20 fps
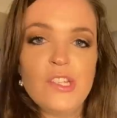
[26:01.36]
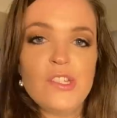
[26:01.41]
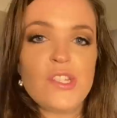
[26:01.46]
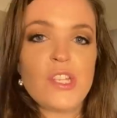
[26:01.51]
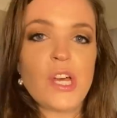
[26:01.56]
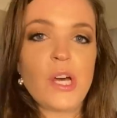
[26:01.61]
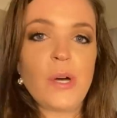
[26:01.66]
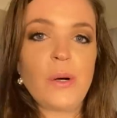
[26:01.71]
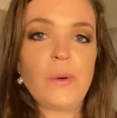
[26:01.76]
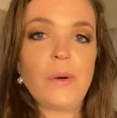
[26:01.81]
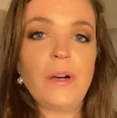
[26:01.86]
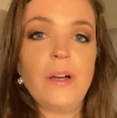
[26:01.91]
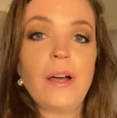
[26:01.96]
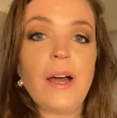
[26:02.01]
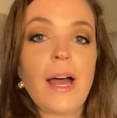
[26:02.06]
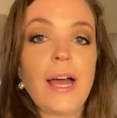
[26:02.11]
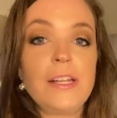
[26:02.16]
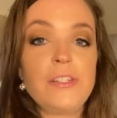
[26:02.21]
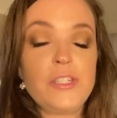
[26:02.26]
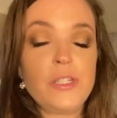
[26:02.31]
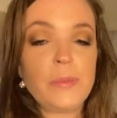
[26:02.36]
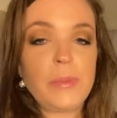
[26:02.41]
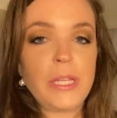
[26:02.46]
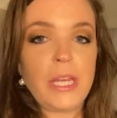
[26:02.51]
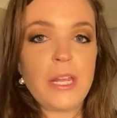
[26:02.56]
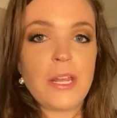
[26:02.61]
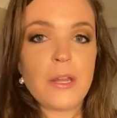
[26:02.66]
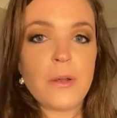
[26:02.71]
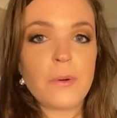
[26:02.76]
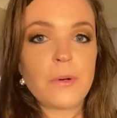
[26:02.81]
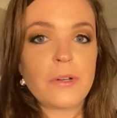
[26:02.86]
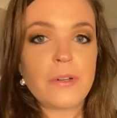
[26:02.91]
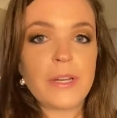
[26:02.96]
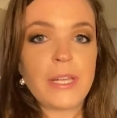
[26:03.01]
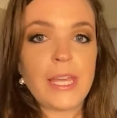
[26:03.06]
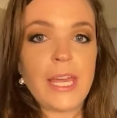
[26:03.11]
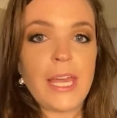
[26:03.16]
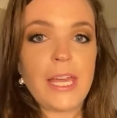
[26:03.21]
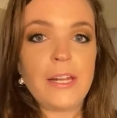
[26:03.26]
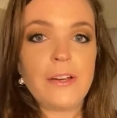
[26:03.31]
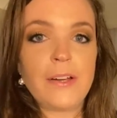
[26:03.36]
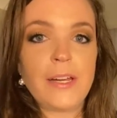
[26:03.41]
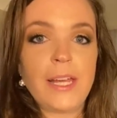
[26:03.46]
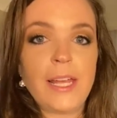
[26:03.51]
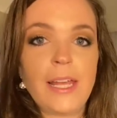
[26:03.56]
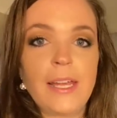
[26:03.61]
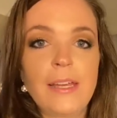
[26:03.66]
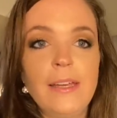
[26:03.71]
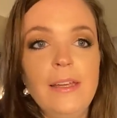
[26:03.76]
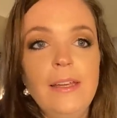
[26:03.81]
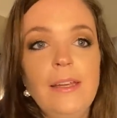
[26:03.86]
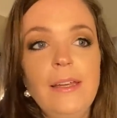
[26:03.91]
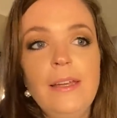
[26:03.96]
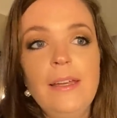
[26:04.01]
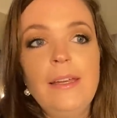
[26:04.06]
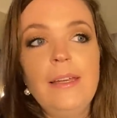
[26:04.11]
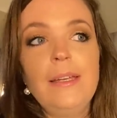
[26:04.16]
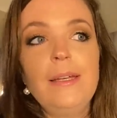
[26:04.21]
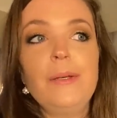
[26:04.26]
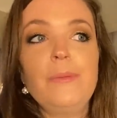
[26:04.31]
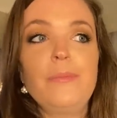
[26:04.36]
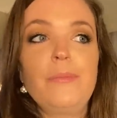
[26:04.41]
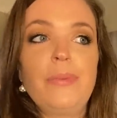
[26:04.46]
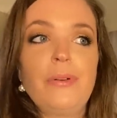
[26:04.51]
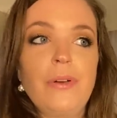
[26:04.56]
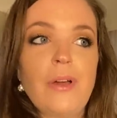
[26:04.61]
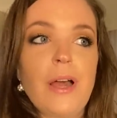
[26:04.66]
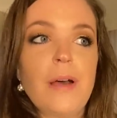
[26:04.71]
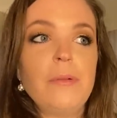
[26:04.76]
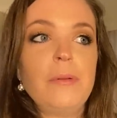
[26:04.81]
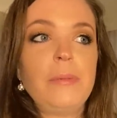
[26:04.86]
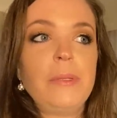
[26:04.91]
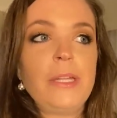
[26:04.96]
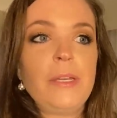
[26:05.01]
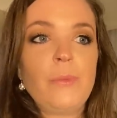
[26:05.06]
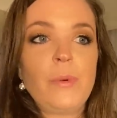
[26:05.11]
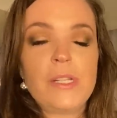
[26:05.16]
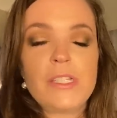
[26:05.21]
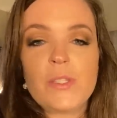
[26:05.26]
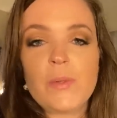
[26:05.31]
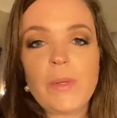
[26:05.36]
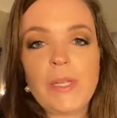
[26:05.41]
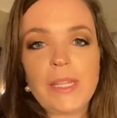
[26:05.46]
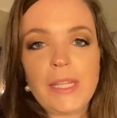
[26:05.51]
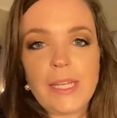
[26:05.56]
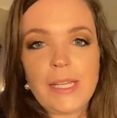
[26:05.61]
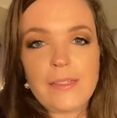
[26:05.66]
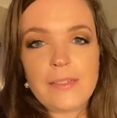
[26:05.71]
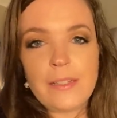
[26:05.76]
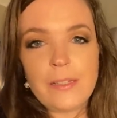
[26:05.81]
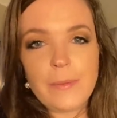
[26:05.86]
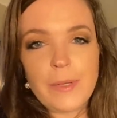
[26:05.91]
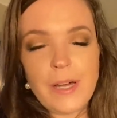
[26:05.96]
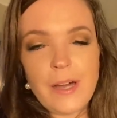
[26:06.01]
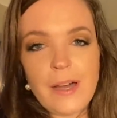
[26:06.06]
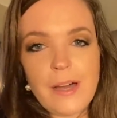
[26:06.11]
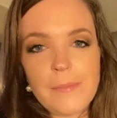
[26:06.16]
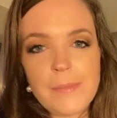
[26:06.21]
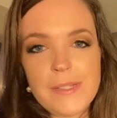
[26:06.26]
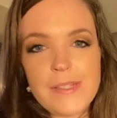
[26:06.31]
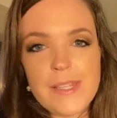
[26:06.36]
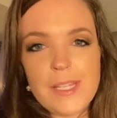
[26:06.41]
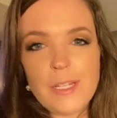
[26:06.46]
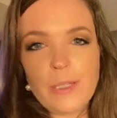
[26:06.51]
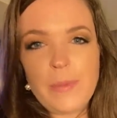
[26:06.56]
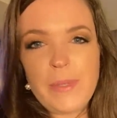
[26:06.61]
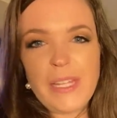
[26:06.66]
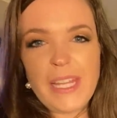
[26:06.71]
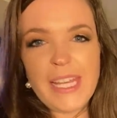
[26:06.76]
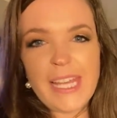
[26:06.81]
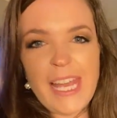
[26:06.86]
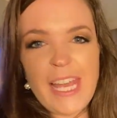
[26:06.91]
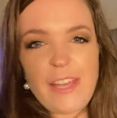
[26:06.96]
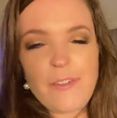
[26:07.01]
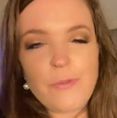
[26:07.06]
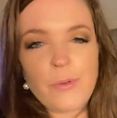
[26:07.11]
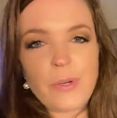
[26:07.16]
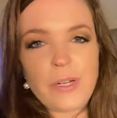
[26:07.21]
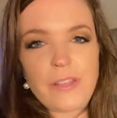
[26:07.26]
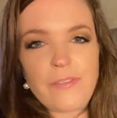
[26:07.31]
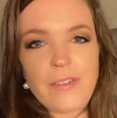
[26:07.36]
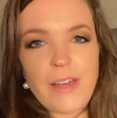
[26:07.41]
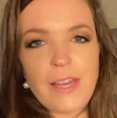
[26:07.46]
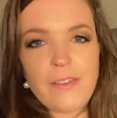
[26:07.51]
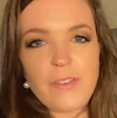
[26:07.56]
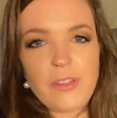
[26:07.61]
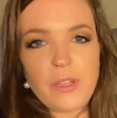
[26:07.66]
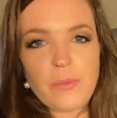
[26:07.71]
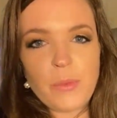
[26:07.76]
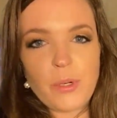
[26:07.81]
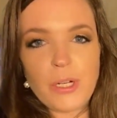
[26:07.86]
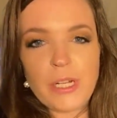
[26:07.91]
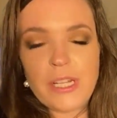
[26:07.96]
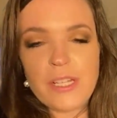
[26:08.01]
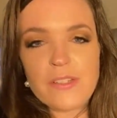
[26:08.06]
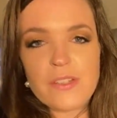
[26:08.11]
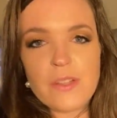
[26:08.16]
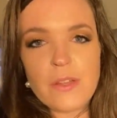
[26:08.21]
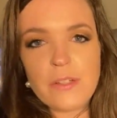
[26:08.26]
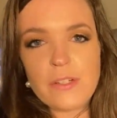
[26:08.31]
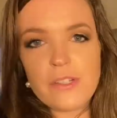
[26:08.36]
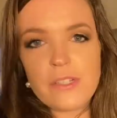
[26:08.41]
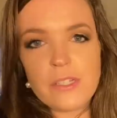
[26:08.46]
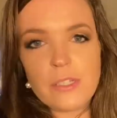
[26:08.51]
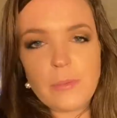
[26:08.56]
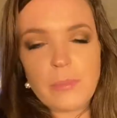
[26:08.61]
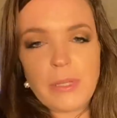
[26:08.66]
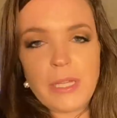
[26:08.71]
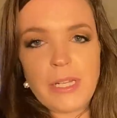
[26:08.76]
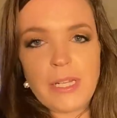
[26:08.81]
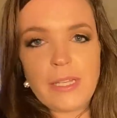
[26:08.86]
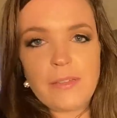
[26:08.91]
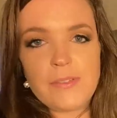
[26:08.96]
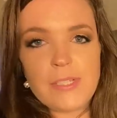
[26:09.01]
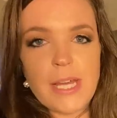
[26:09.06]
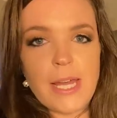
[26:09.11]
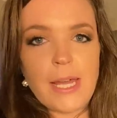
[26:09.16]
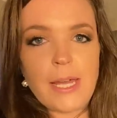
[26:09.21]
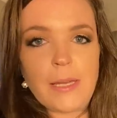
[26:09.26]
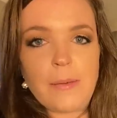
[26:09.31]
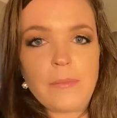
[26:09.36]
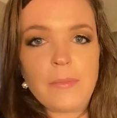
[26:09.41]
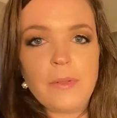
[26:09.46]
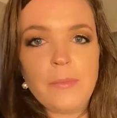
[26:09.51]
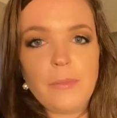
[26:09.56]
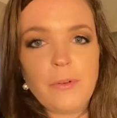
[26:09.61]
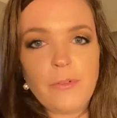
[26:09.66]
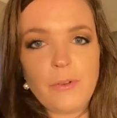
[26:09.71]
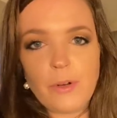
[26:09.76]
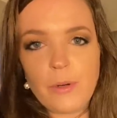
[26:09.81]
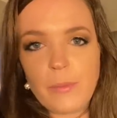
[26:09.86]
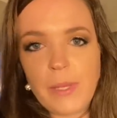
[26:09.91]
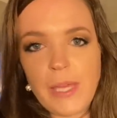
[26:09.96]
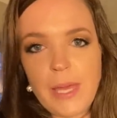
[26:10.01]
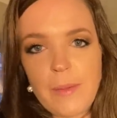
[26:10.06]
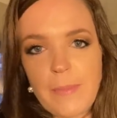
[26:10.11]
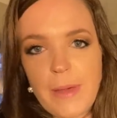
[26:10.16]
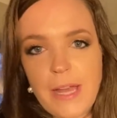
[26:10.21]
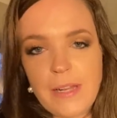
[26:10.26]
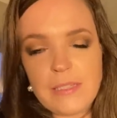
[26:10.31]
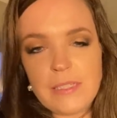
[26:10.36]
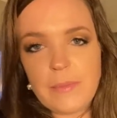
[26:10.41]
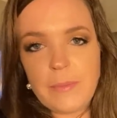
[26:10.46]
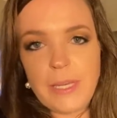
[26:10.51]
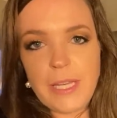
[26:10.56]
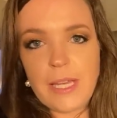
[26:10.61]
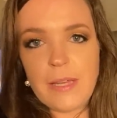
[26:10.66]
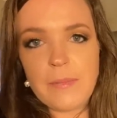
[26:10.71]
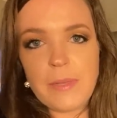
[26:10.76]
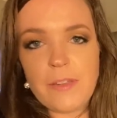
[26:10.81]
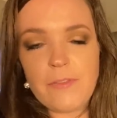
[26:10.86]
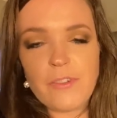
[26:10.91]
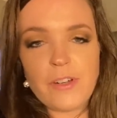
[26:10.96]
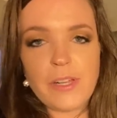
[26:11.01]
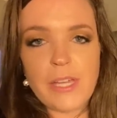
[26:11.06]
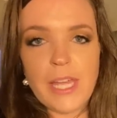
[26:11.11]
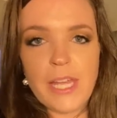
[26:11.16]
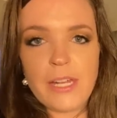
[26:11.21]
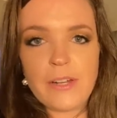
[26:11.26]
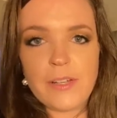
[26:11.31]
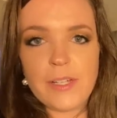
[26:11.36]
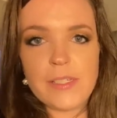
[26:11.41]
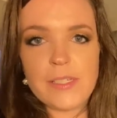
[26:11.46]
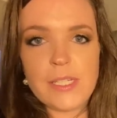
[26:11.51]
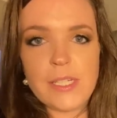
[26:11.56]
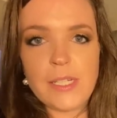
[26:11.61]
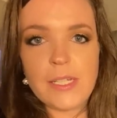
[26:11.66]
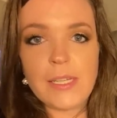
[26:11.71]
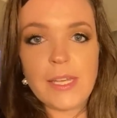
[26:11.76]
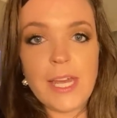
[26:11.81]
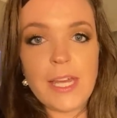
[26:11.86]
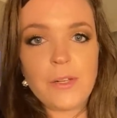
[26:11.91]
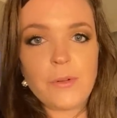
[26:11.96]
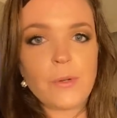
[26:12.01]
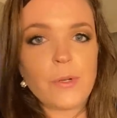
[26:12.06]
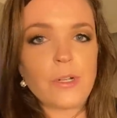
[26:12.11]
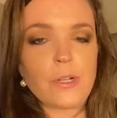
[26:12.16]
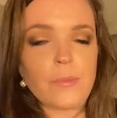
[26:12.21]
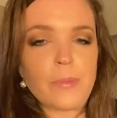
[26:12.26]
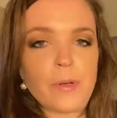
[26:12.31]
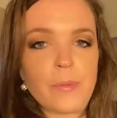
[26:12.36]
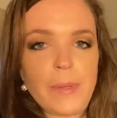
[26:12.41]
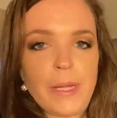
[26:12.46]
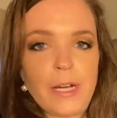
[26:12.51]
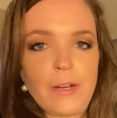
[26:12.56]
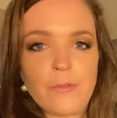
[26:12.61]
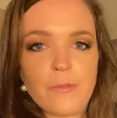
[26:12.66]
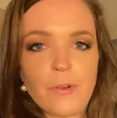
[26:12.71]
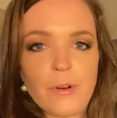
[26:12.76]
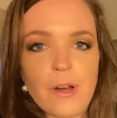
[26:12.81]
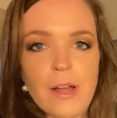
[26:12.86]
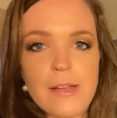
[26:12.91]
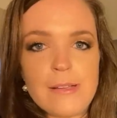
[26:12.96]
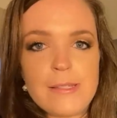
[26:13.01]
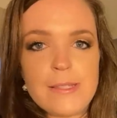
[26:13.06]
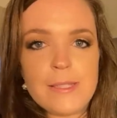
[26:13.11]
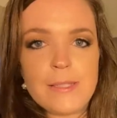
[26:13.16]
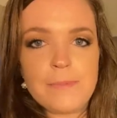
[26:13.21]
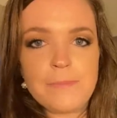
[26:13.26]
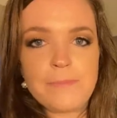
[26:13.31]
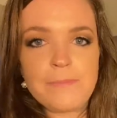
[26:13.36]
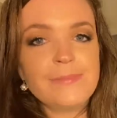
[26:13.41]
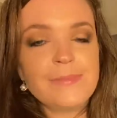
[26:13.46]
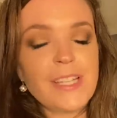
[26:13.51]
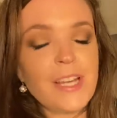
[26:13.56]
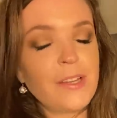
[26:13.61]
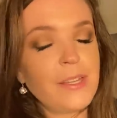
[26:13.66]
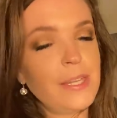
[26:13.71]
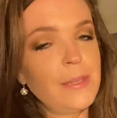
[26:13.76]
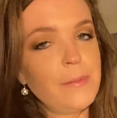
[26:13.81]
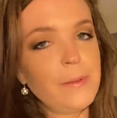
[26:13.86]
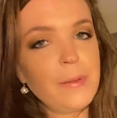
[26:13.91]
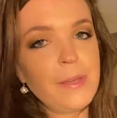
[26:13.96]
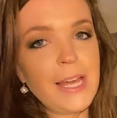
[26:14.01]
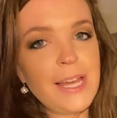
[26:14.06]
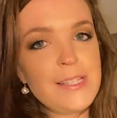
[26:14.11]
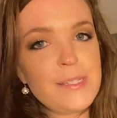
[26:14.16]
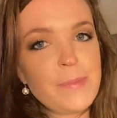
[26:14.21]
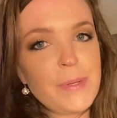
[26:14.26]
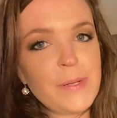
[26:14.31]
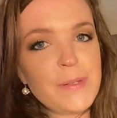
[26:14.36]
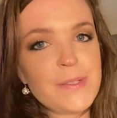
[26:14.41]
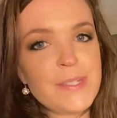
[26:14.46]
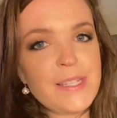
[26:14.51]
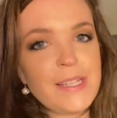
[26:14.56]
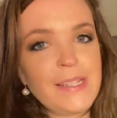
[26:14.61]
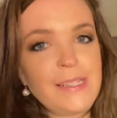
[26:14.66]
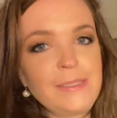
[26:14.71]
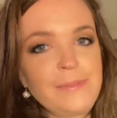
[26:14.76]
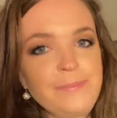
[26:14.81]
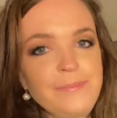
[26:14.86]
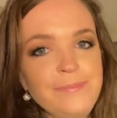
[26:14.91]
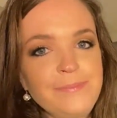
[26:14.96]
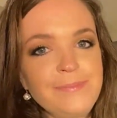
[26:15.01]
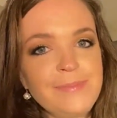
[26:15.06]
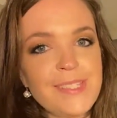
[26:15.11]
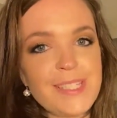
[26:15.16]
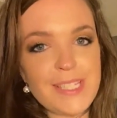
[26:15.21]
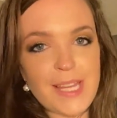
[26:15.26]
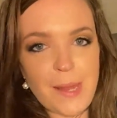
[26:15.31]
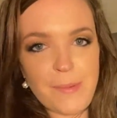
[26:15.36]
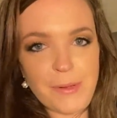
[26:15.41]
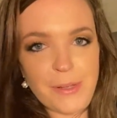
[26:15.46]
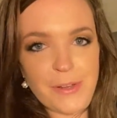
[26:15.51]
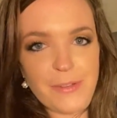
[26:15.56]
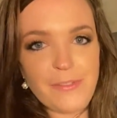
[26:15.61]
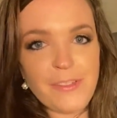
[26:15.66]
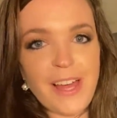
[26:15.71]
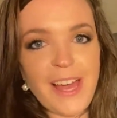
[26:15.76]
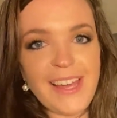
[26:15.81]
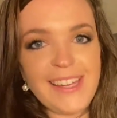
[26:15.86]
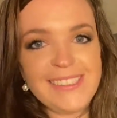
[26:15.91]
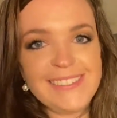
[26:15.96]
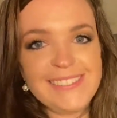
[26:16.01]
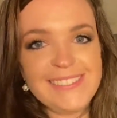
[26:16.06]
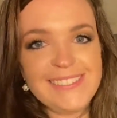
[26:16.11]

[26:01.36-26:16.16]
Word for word: So I do plan on ordering catering probably once we land in the Bahamas. It'll be like eight forty-five in the morning, so there's still plenty of time before we get back to Miami for catering to get an order prepared for us. I'll keep you guys posted. It's time to go fly.